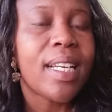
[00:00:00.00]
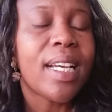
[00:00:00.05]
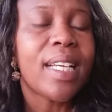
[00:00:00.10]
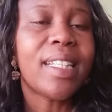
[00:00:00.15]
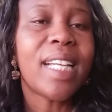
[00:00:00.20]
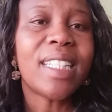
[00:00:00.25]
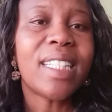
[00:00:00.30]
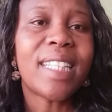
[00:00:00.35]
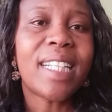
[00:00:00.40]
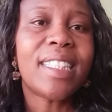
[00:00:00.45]

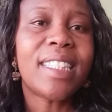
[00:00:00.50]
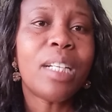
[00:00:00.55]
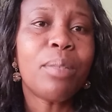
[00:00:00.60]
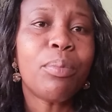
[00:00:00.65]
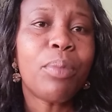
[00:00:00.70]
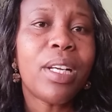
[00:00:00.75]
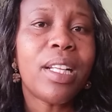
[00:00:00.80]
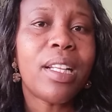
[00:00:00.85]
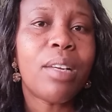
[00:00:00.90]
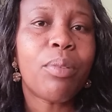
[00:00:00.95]
There's a time
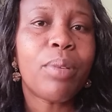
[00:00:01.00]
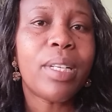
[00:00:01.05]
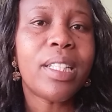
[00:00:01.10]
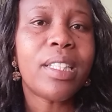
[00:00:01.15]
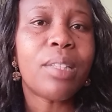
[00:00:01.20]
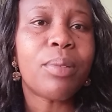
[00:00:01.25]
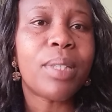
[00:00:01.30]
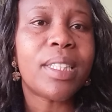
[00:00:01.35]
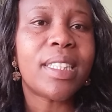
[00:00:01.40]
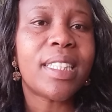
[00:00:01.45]
when
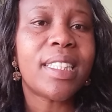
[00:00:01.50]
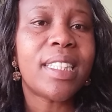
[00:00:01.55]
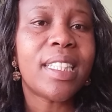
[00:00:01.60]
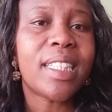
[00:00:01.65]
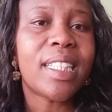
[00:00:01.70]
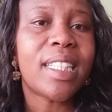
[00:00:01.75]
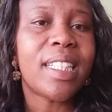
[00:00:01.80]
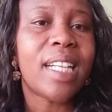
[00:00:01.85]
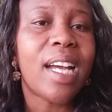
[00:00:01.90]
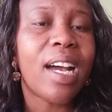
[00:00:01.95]
they were sitting
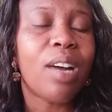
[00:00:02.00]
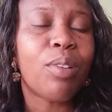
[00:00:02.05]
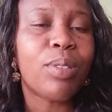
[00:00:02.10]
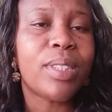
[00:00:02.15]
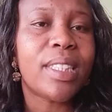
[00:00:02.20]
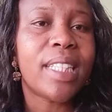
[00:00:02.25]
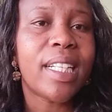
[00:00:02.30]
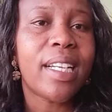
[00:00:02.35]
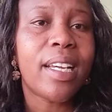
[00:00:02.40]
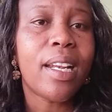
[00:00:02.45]
in a
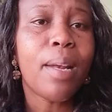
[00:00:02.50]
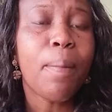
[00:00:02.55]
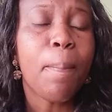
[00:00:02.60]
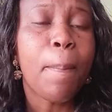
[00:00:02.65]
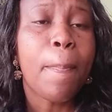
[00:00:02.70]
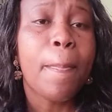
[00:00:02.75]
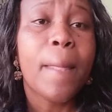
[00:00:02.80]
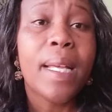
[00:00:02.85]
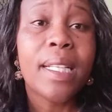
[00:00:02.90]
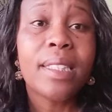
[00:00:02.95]
hotel.
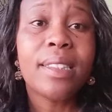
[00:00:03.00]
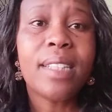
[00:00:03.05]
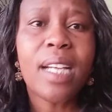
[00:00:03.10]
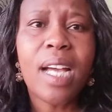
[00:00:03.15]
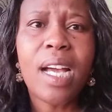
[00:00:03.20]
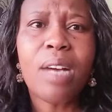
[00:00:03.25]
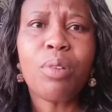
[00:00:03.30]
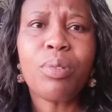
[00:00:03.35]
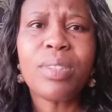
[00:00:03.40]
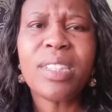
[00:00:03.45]

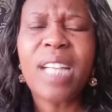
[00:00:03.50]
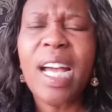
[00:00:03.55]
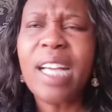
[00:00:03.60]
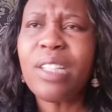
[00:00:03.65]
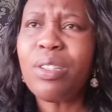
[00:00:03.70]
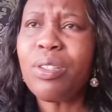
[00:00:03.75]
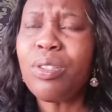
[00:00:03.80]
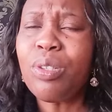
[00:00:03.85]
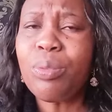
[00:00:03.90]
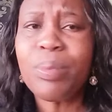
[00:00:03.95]
I
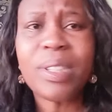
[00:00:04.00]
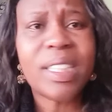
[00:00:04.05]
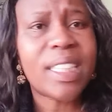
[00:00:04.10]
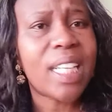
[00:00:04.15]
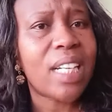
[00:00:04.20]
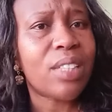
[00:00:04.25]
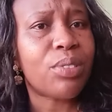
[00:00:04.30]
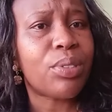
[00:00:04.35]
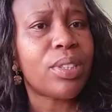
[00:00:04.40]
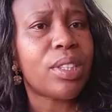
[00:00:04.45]
don't know which
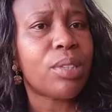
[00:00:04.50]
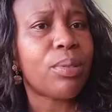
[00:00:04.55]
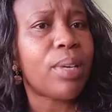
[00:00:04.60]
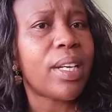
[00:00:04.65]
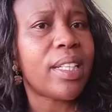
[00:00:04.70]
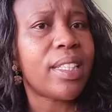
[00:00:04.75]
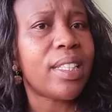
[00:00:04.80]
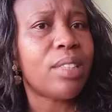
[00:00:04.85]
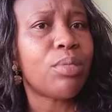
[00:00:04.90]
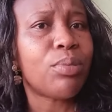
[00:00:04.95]
country they were
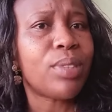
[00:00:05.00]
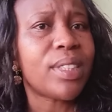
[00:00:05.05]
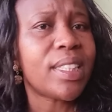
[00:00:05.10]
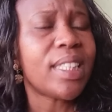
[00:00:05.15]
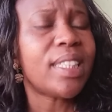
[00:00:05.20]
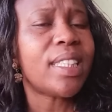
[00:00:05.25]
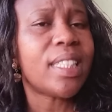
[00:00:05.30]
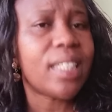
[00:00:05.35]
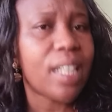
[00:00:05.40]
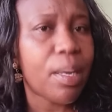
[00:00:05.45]
in. Was
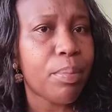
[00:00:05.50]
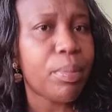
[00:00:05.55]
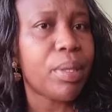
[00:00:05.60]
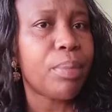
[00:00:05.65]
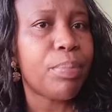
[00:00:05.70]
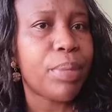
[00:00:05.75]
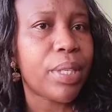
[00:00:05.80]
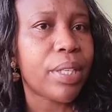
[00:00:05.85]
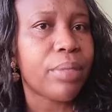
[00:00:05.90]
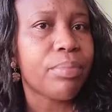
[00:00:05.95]
it in
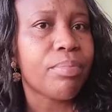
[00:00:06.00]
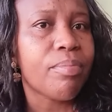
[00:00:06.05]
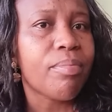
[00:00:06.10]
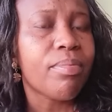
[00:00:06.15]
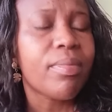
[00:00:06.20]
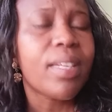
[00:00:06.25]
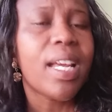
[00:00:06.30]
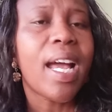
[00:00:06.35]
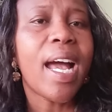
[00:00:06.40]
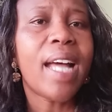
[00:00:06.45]
Namibia?
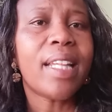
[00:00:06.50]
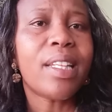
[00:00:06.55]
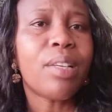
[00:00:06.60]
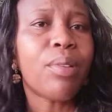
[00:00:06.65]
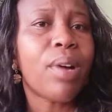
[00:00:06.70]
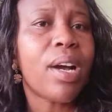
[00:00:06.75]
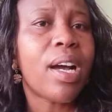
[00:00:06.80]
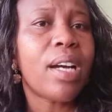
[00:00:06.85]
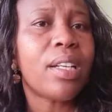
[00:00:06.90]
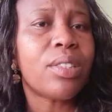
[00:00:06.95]
And they
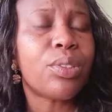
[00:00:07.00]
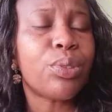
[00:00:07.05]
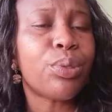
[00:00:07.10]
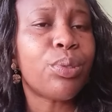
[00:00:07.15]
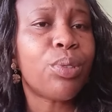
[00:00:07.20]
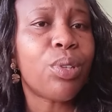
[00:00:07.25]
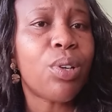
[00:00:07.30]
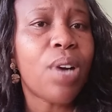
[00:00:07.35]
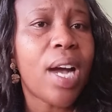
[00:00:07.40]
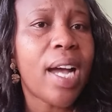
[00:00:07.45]
were to
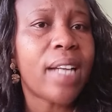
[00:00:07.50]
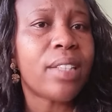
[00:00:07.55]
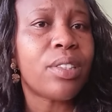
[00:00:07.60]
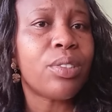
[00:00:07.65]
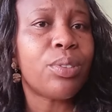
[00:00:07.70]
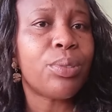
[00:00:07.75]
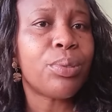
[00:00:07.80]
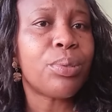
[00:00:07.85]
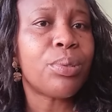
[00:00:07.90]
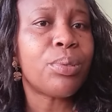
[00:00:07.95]
go and
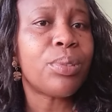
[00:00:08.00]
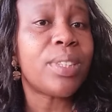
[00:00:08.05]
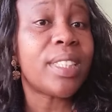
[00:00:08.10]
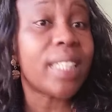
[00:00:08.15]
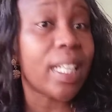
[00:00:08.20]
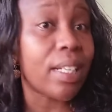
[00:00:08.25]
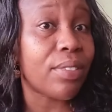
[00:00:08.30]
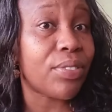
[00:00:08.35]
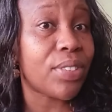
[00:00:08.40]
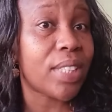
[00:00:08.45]
do
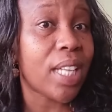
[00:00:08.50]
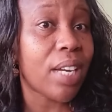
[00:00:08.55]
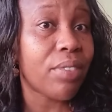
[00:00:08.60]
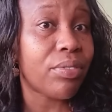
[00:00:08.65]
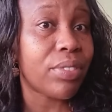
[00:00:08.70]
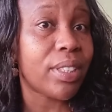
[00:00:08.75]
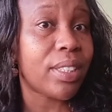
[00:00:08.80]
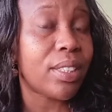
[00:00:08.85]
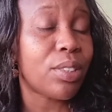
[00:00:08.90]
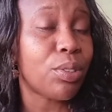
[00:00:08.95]

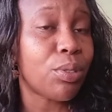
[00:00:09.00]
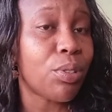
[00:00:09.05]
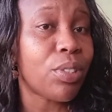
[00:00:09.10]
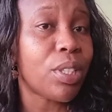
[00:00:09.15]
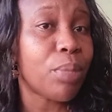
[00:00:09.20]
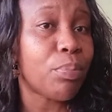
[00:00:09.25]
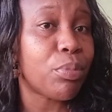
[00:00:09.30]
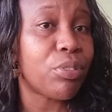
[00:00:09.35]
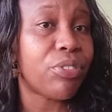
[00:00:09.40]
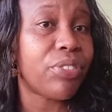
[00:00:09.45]
self-service, you know,
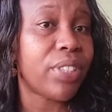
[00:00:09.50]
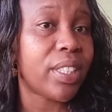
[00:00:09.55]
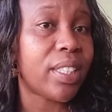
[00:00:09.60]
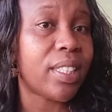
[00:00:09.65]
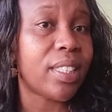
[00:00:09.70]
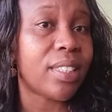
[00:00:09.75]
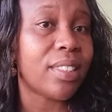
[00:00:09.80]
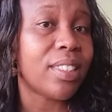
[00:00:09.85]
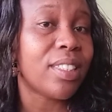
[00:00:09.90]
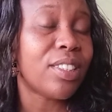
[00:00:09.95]
the buffet
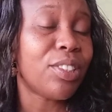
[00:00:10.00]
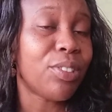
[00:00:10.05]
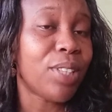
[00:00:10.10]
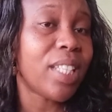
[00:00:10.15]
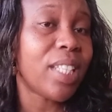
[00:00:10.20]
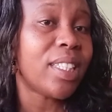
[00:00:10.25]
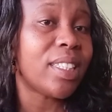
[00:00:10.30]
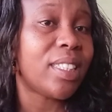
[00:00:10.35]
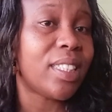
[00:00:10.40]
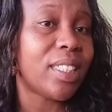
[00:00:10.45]
thing. So you
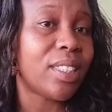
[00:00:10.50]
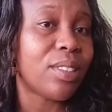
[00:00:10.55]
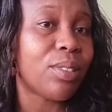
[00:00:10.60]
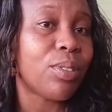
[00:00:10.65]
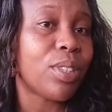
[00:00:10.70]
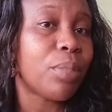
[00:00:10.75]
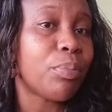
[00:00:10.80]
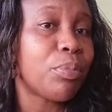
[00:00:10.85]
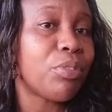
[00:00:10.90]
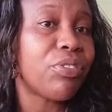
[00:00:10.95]
get the
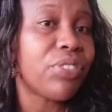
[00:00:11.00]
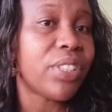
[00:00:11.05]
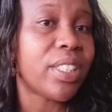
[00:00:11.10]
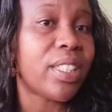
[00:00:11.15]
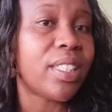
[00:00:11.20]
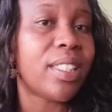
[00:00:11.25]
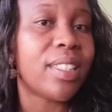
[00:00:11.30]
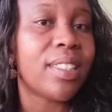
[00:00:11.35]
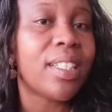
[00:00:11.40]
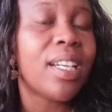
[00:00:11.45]
tingle, the buffet
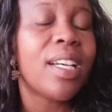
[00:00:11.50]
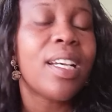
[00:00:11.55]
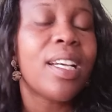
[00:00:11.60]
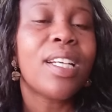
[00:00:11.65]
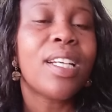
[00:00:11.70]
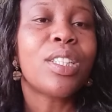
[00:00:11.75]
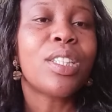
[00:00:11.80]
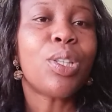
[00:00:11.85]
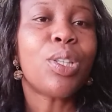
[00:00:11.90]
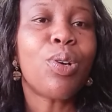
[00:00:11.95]
thing.
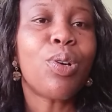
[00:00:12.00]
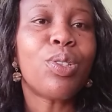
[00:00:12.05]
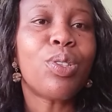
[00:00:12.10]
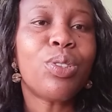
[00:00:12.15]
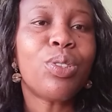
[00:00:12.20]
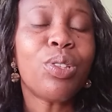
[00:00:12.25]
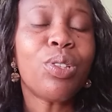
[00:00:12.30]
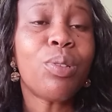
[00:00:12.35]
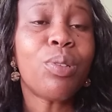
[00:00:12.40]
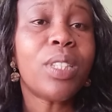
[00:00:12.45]
So
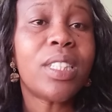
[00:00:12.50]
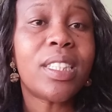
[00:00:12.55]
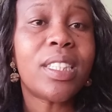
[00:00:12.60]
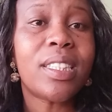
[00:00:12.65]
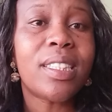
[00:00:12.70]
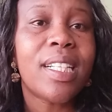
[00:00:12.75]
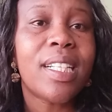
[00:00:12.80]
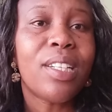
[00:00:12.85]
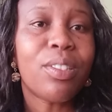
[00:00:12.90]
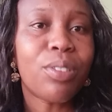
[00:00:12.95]
do you know
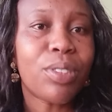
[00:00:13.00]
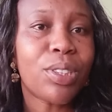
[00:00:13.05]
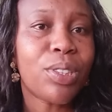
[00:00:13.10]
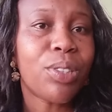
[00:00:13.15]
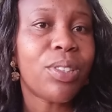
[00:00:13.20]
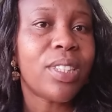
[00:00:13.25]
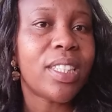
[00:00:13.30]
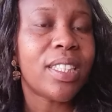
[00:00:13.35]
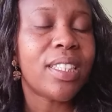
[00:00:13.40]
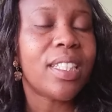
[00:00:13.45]
what
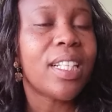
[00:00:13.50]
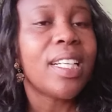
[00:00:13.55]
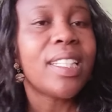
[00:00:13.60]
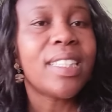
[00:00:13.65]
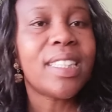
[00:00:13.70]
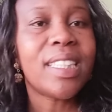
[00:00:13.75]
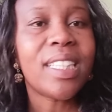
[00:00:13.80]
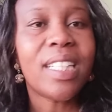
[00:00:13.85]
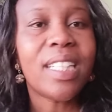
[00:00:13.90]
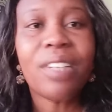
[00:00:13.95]
Rocio did?
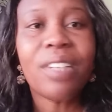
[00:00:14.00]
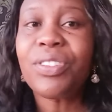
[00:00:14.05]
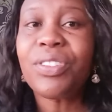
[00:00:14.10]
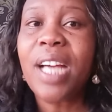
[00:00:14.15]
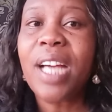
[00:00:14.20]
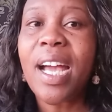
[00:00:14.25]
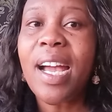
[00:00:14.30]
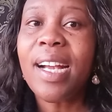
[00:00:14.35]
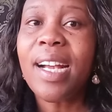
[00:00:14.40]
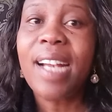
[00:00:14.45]
She left
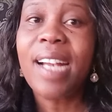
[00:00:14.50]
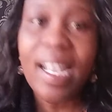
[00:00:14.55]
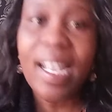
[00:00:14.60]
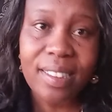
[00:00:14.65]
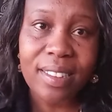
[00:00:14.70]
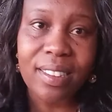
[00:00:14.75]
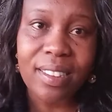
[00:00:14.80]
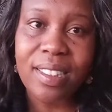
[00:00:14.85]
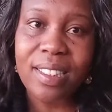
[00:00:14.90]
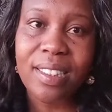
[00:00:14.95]
her
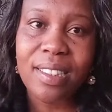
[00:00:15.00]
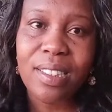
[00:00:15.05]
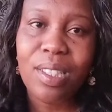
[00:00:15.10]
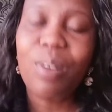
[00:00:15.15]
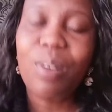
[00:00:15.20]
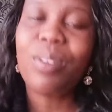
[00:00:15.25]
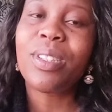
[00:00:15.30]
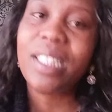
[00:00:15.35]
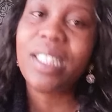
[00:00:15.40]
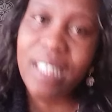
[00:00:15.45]
gadgets
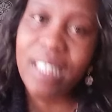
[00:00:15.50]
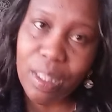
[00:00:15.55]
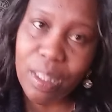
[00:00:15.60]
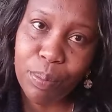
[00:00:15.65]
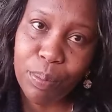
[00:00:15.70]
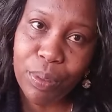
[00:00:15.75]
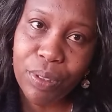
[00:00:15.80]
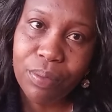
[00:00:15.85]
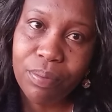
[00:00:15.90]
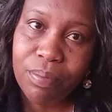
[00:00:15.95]
on the
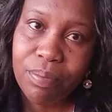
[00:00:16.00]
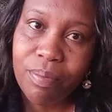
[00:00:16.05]
table.